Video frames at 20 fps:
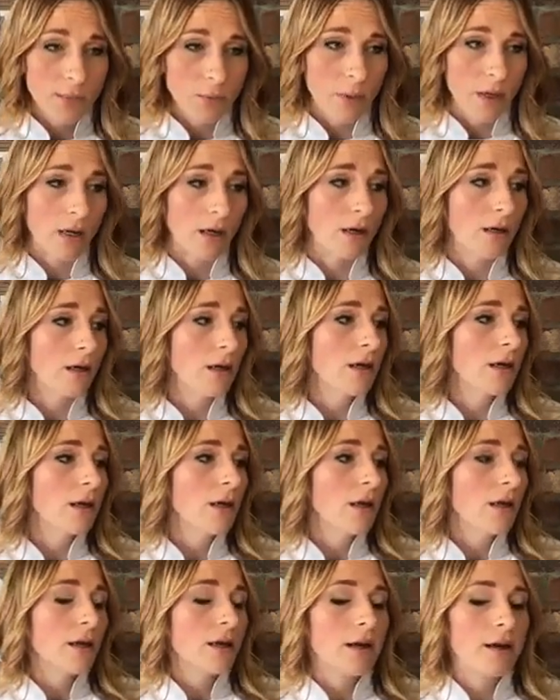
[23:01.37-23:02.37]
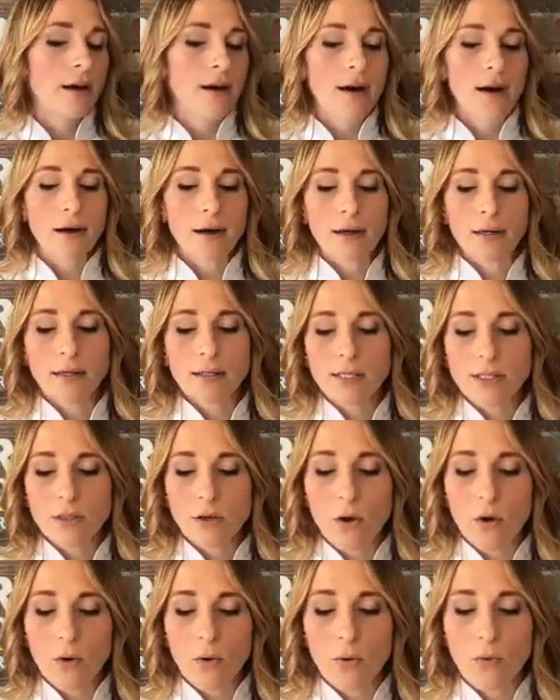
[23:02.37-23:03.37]
will.
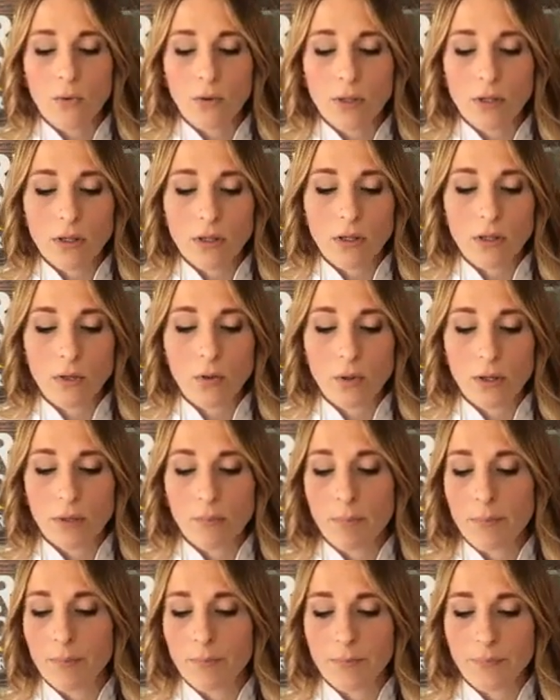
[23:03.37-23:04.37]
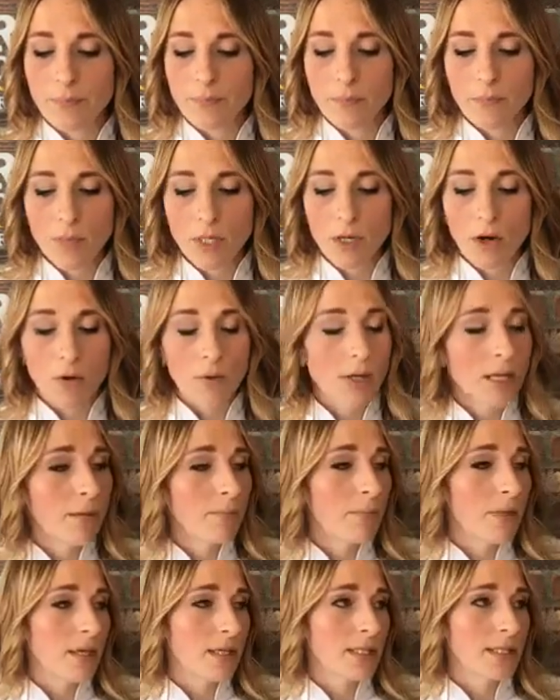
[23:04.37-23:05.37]
So you could, keep
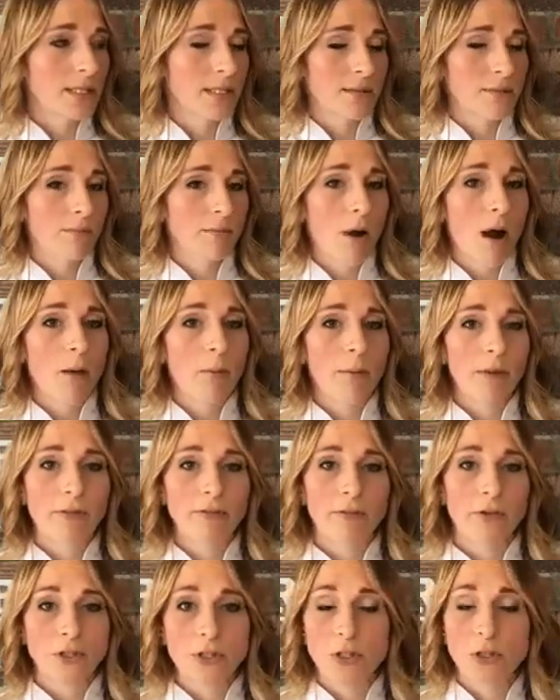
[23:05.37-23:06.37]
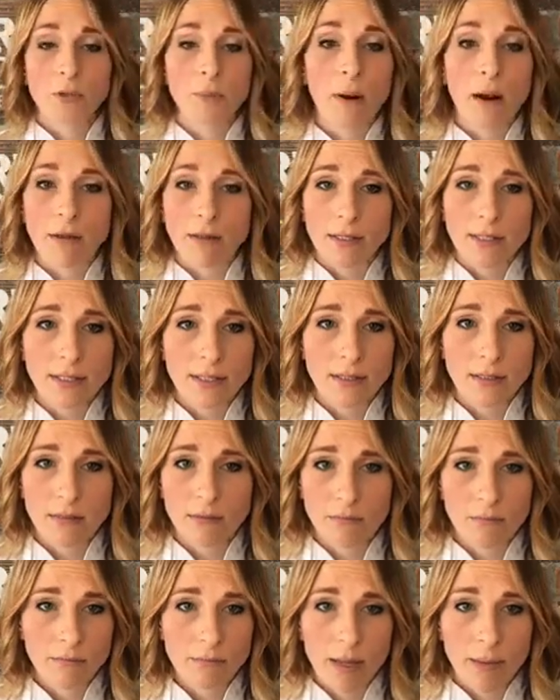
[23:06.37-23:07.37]
this probably for 2 months,
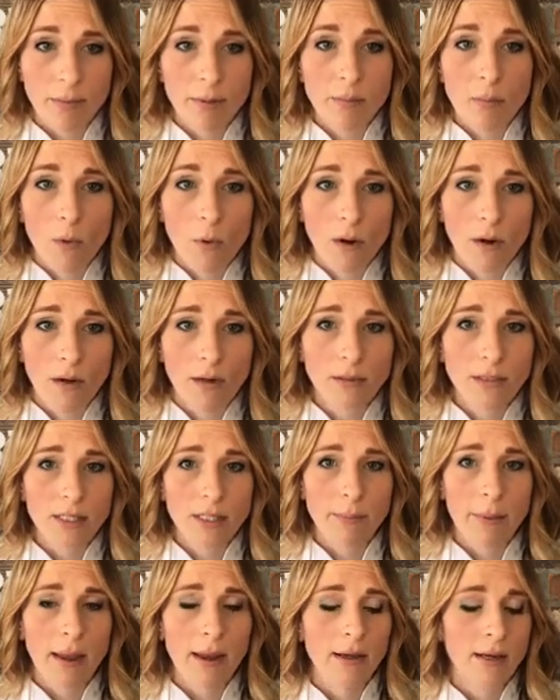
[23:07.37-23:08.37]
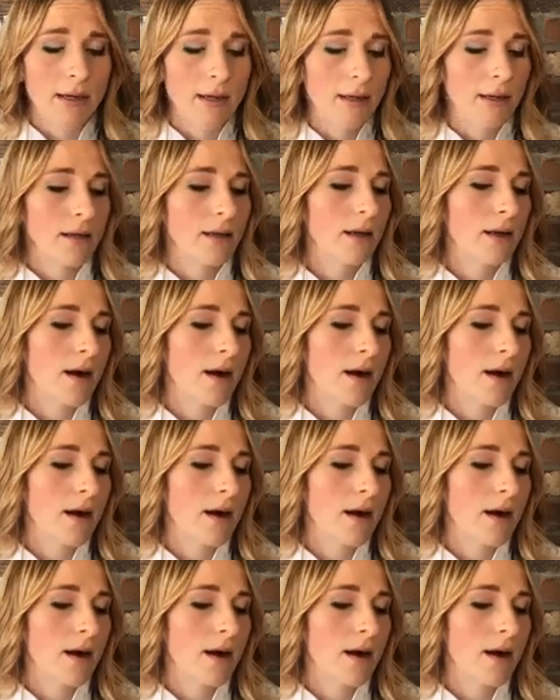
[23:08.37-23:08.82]
maybe more, depending.